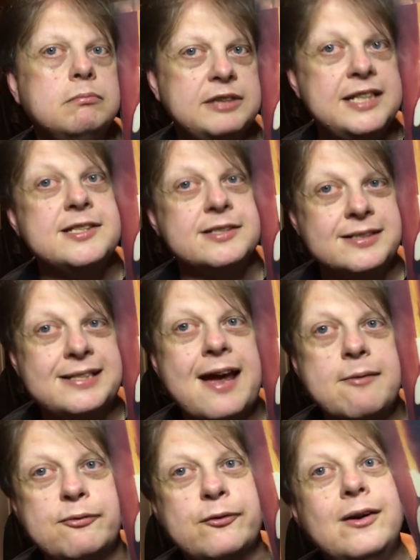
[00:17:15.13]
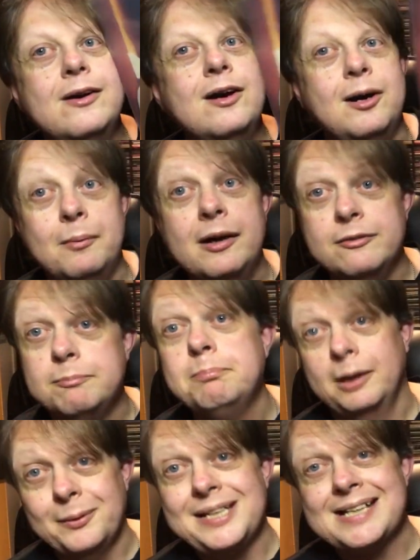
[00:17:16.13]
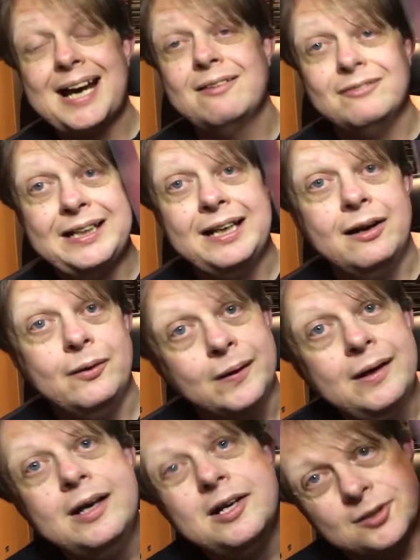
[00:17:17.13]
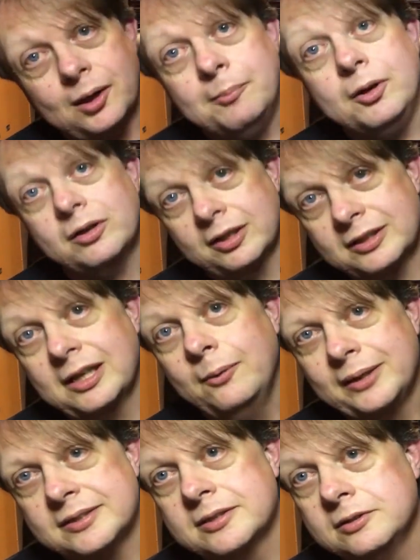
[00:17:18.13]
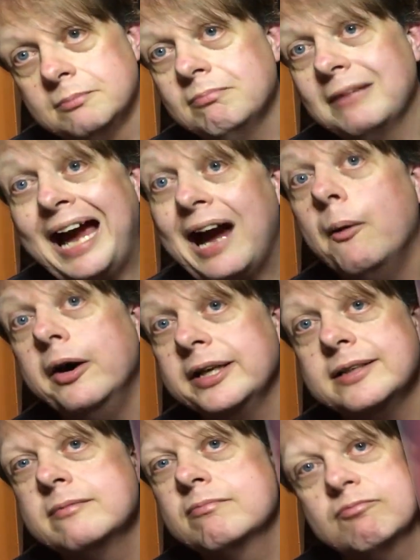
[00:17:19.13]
decent depth on my Bowie tag video, so I'm not going to go into how I